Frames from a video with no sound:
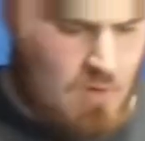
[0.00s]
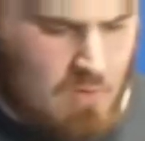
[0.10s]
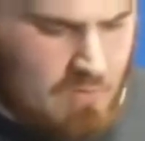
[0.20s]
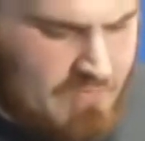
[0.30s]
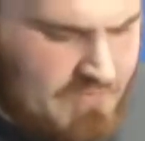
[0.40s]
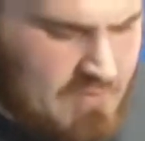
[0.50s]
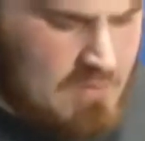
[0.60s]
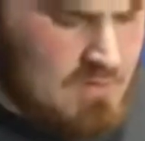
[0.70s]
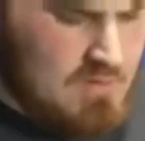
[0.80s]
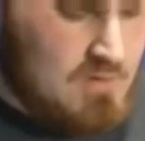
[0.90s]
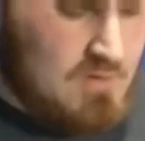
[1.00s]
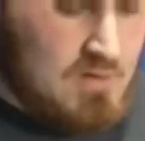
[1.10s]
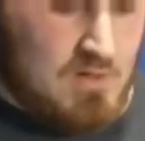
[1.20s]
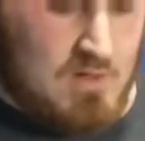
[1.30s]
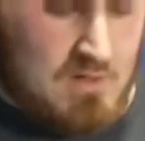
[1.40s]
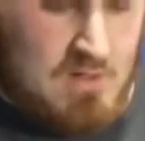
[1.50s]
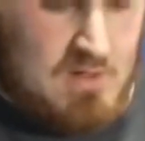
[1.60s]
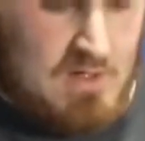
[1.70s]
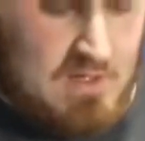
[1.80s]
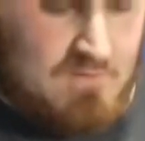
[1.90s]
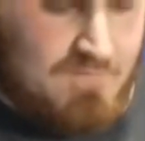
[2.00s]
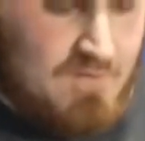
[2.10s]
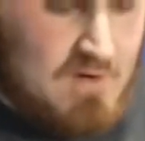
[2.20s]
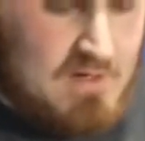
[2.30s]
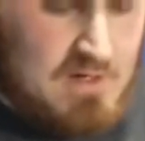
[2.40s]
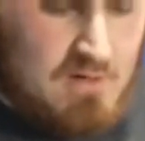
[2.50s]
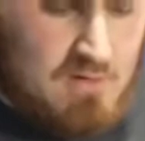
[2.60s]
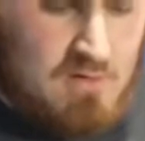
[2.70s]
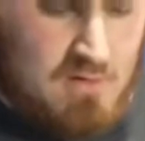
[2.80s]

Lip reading: holes in the front here